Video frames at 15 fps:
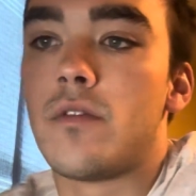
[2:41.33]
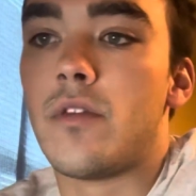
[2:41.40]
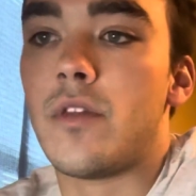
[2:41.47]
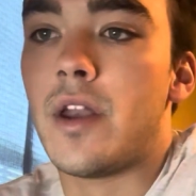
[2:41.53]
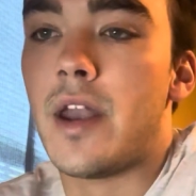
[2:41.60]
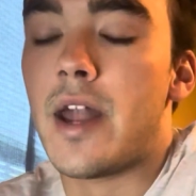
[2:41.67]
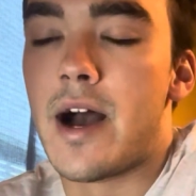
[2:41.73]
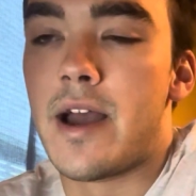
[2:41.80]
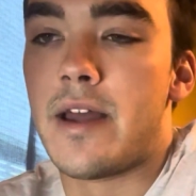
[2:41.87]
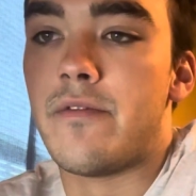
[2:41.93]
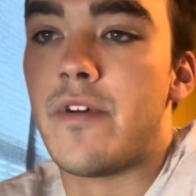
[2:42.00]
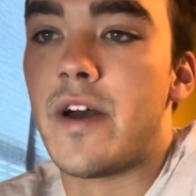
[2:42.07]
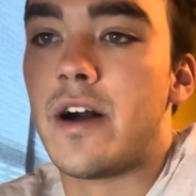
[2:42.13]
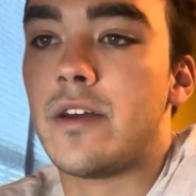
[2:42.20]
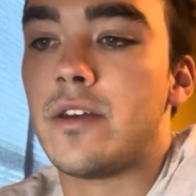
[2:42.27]
9
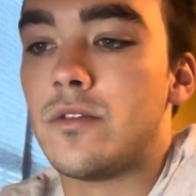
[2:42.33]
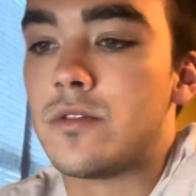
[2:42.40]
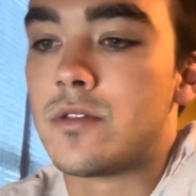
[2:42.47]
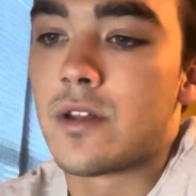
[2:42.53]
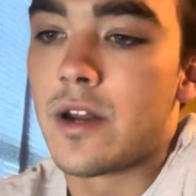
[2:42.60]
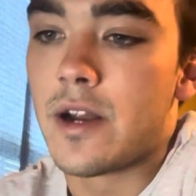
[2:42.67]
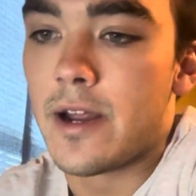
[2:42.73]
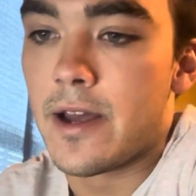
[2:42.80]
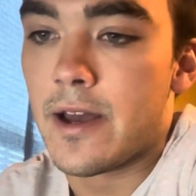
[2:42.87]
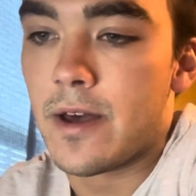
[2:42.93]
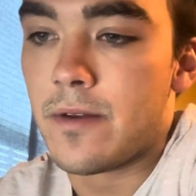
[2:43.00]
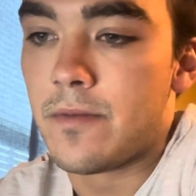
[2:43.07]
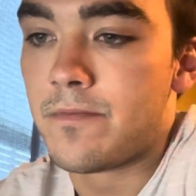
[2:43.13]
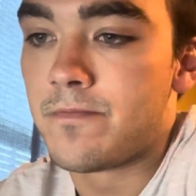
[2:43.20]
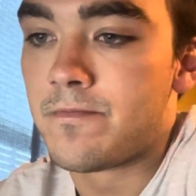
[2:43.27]
values that I had.